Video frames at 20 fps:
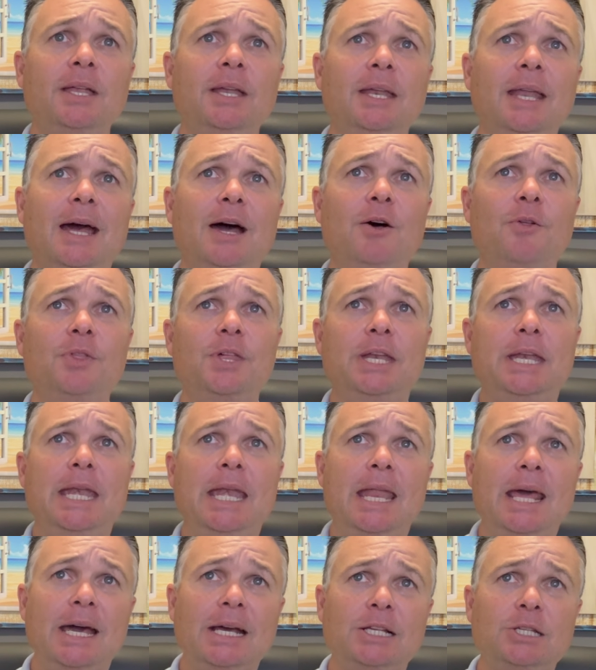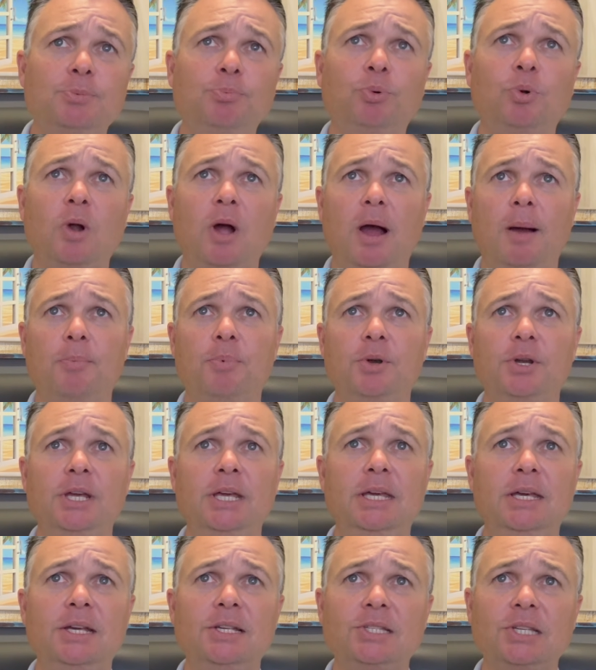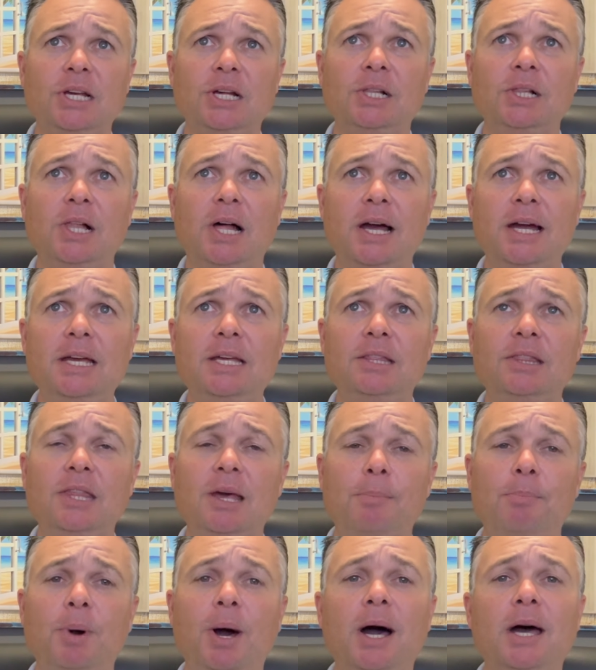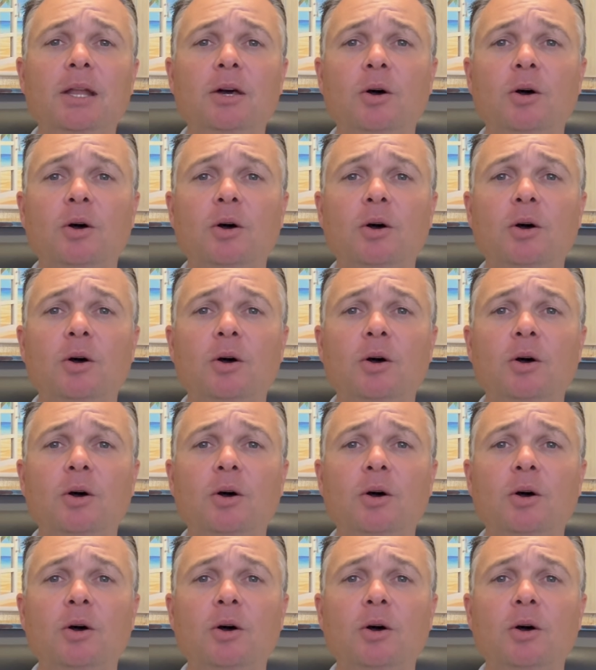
Now the next property is a client that bought